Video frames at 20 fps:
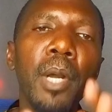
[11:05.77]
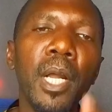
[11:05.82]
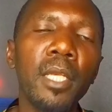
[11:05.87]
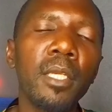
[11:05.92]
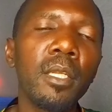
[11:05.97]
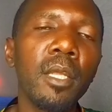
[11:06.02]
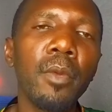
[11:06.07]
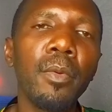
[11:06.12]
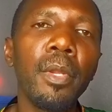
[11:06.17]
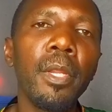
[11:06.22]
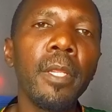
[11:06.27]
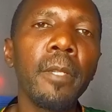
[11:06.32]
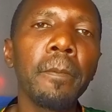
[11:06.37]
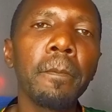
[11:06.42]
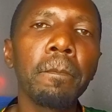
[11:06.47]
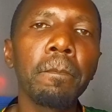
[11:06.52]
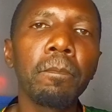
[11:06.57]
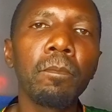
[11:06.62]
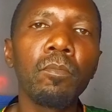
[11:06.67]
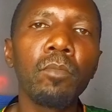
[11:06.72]
partnering
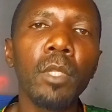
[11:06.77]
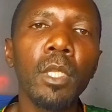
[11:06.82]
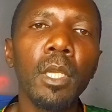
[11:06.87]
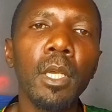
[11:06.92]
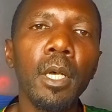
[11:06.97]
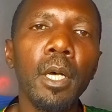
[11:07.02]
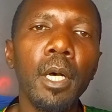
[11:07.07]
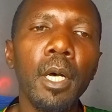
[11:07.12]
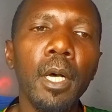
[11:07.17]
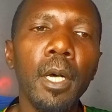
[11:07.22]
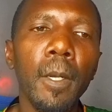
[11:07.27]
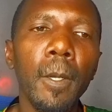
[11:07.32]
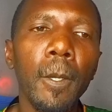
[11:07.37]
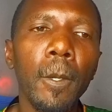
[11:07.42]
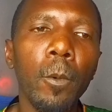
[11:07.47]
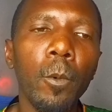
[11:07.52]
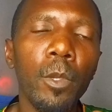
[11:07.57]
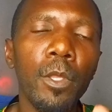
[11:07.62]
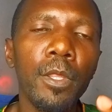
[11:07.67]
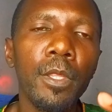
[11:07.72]

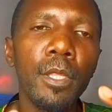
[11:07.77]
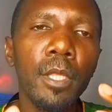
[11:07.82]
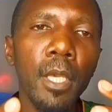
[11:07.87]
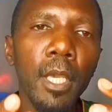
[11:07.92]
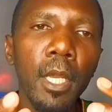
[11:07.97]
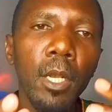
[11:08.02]
with